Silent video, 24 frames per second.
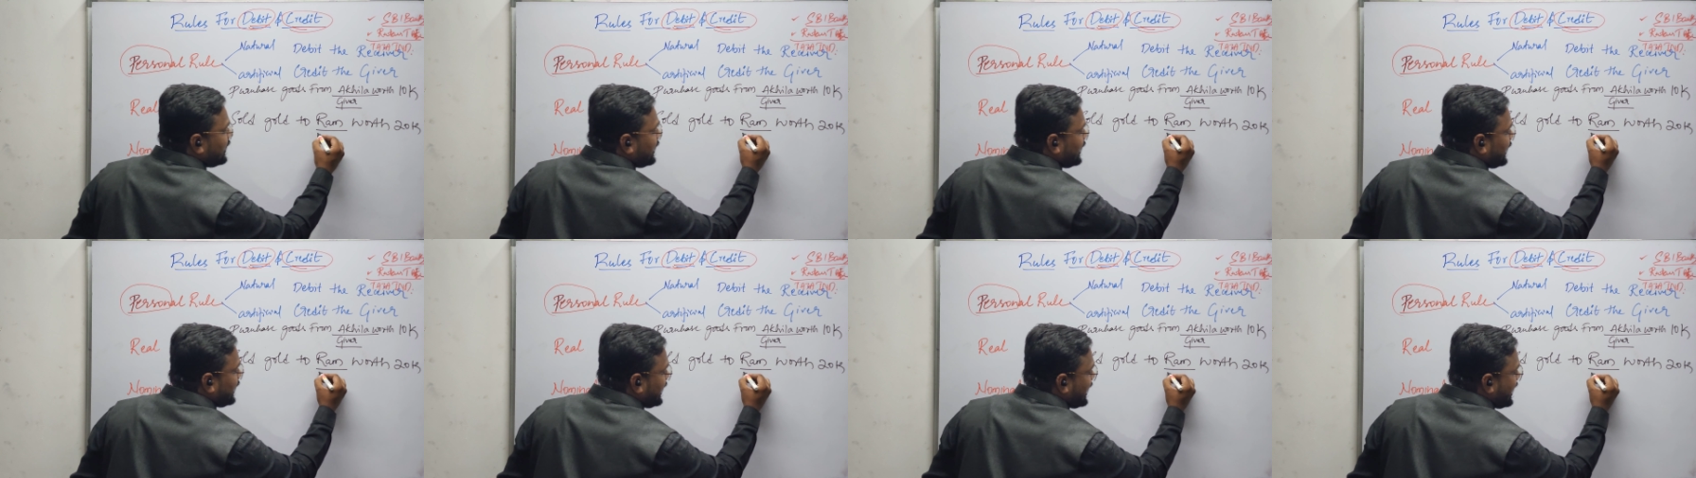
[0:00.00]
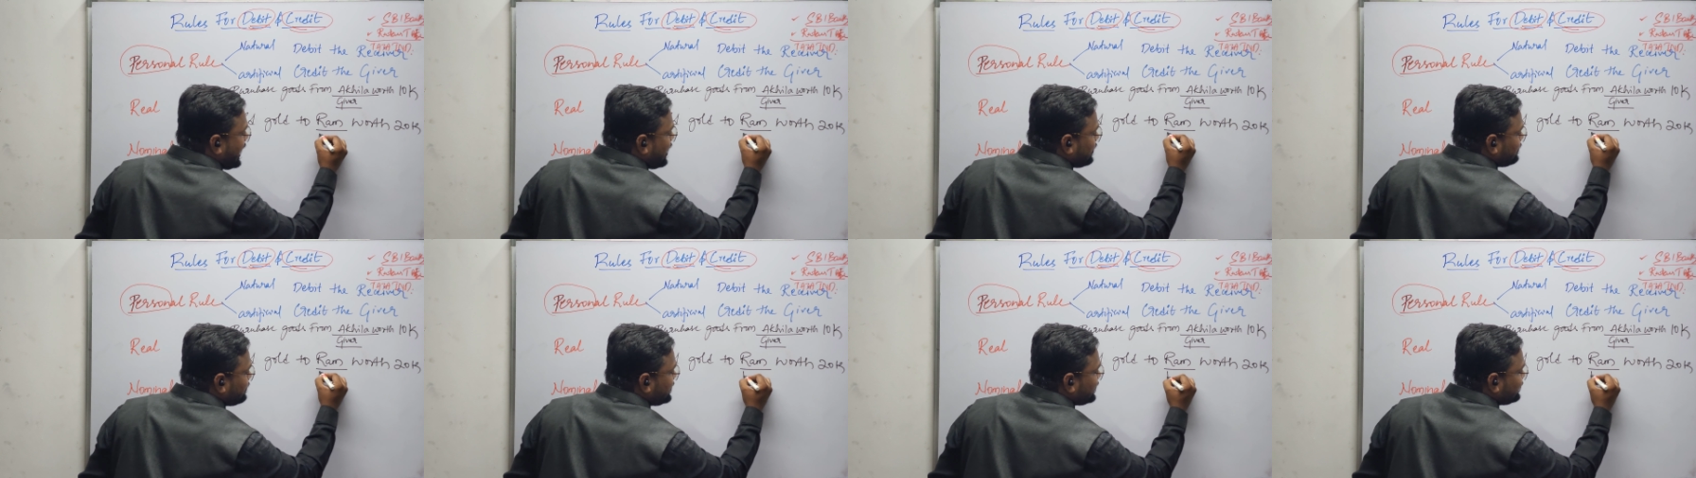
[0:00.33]

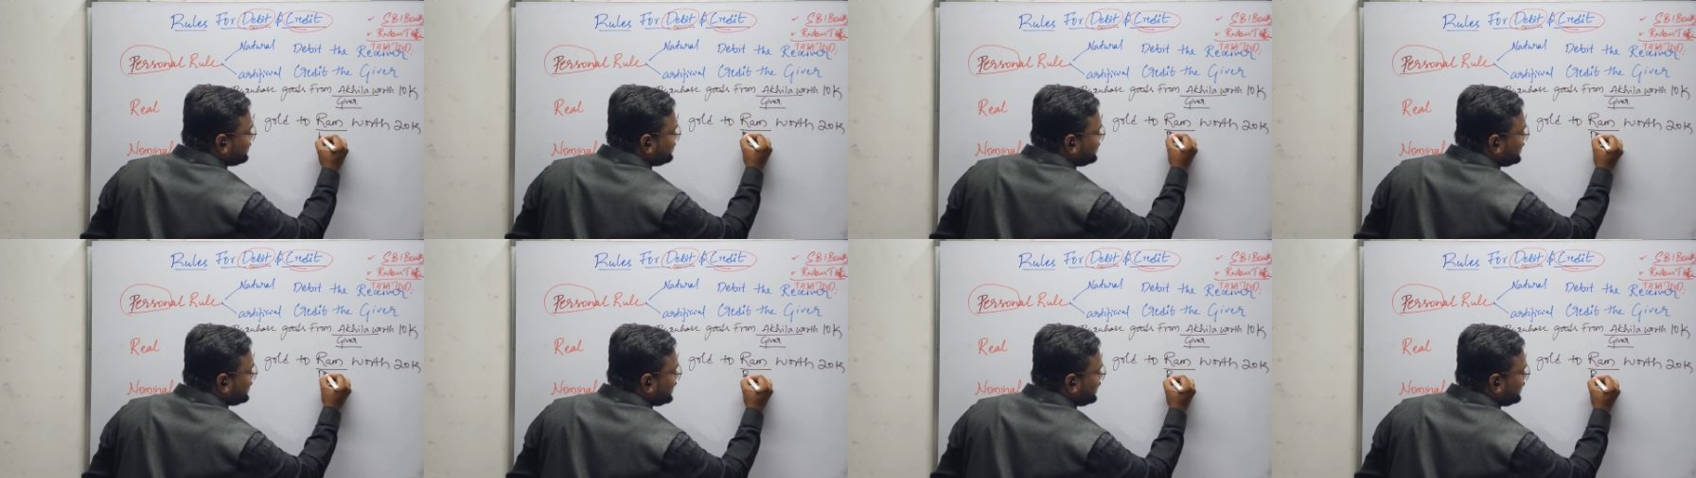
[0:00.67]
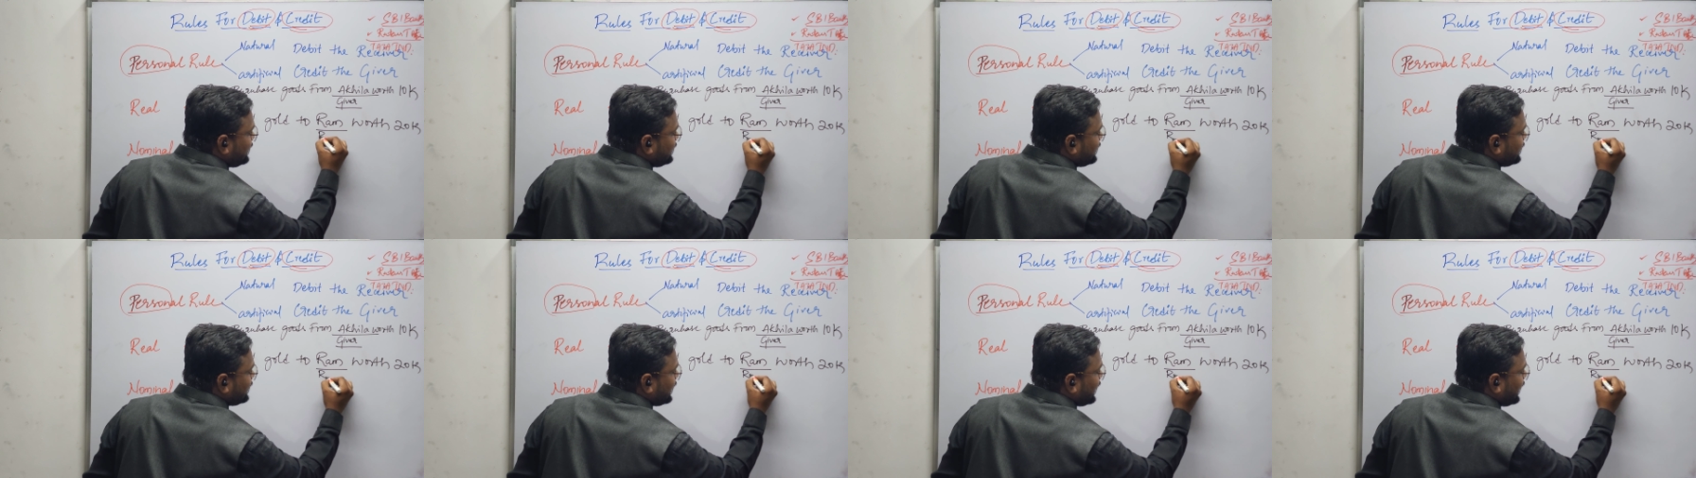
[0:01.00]
Ram is
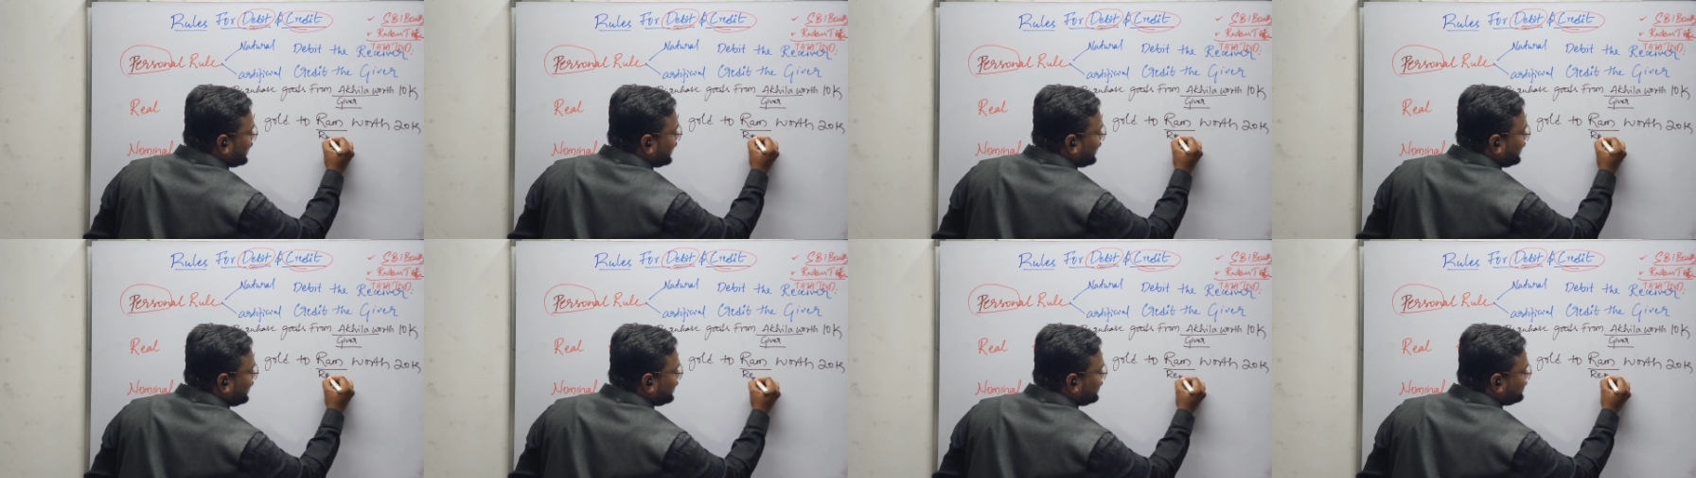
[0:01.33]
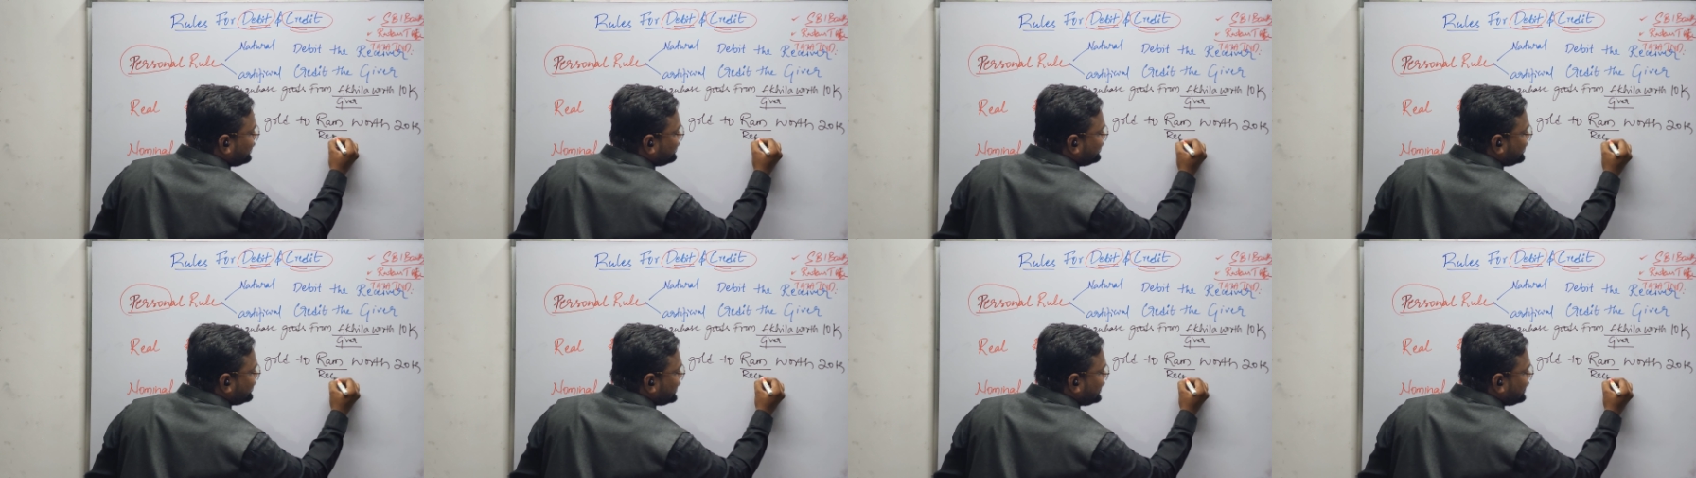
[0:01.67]
the
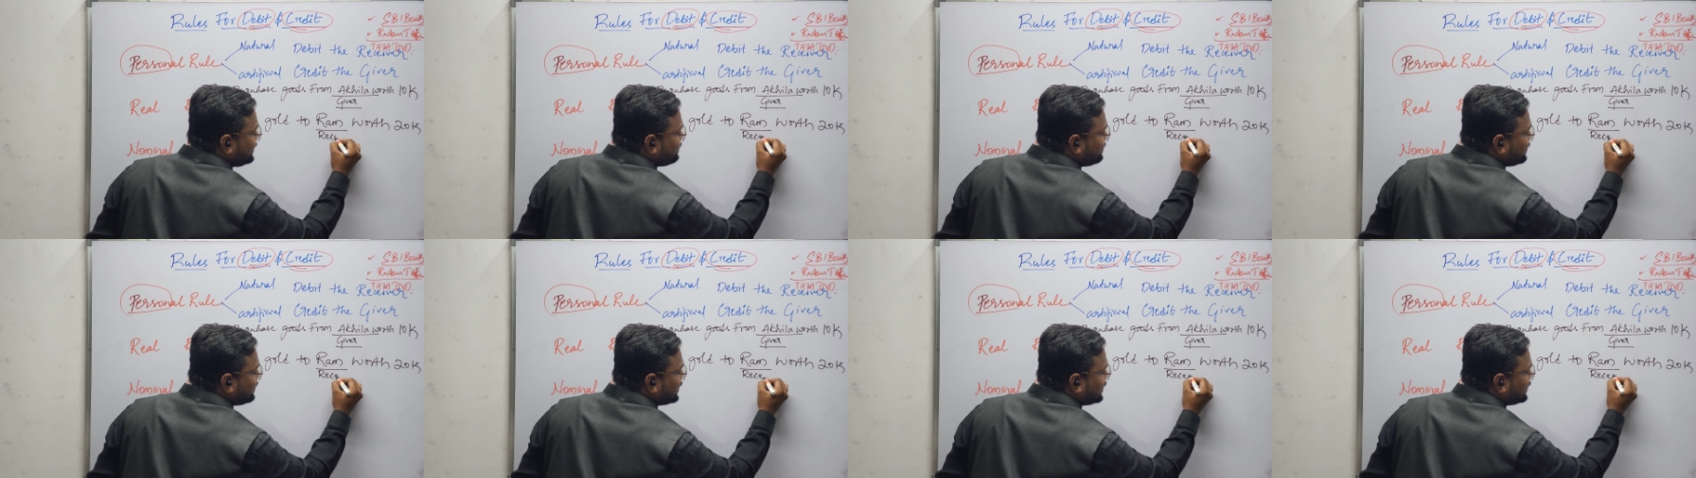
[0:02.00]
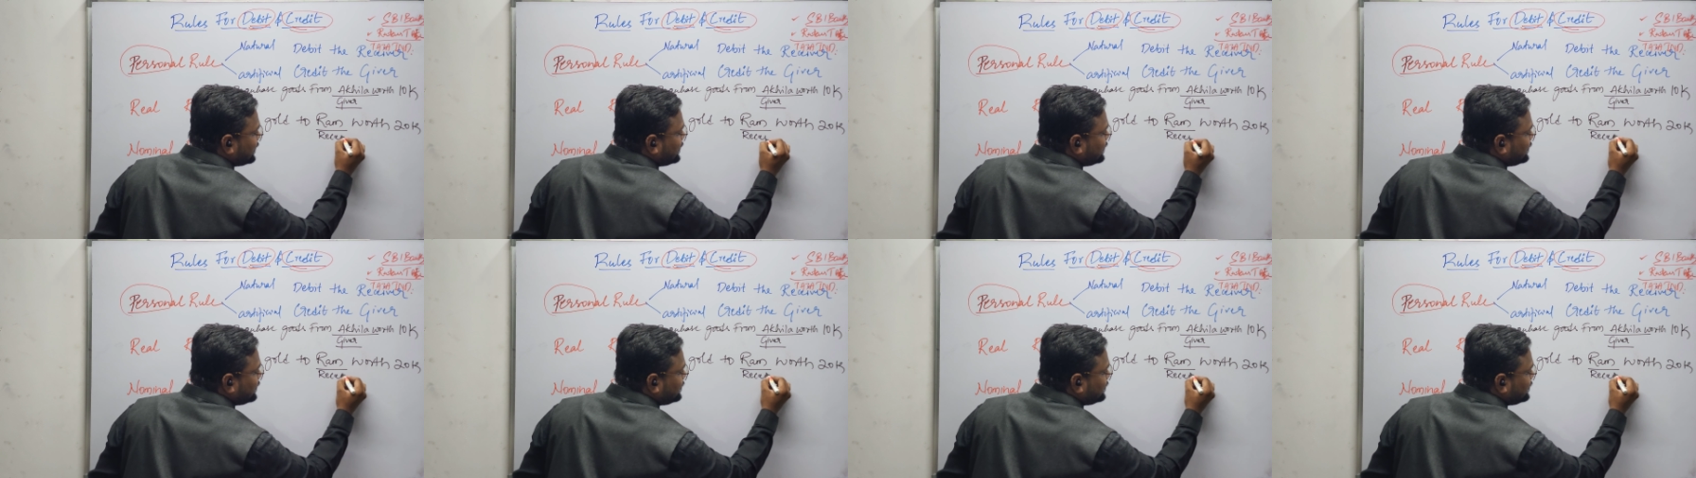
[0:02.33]
receiver.